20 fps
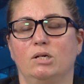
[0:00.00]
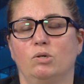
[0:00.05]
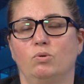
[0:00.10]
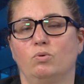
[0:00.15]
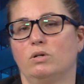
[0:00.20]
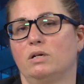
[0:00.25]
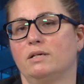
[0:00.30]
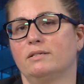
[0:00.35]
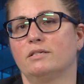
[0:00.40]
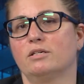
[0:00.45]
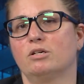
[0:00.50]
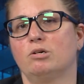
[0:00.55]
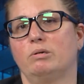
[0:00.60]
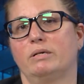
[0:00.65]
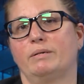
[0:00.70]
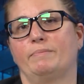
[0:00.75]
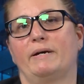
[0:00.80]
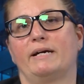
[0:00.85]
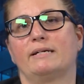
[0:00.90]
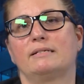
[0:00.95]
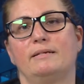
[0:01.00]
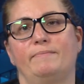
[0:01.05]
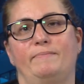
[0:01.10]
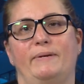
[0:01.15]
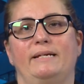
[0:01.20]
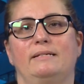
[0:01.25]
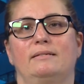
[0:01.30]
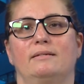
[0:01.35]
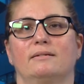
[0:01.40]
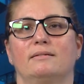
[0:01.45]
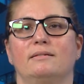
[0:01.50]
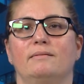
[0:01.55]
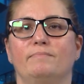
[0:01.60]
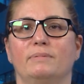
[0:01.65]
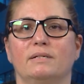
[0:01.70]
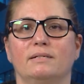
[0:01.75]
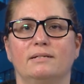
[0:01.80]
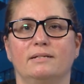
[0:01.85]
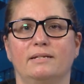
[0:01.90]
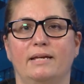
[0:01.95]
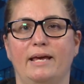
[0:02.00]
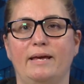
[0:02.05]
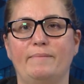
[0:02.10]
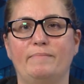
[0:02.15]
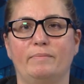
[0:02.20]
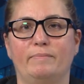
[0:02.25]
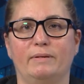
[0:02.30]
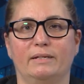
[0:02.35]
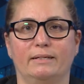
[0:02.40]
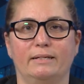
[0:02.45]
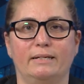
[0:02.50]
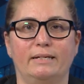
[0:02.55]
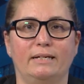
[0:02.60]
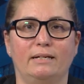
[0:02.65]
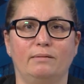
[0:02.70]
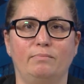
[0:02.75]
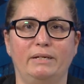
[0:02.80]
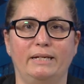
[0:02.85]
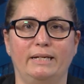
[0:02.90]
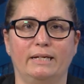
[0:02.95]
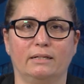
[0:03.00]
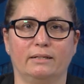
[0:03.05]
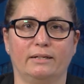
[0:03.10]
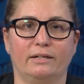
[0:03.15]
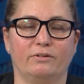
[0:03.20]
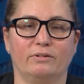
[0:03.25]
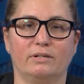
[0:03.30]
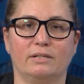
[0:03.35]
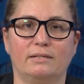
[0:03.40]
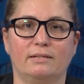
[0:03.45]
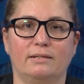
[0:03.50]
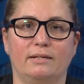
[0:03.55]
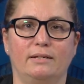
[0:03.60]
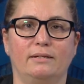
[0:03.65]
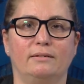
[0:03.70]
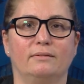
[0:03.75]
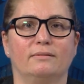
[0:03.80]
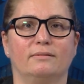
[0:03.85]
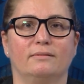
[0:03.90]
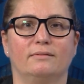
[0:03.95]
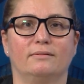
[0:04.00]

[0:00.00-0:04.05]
We're also going back to basics and building capability in media literacy.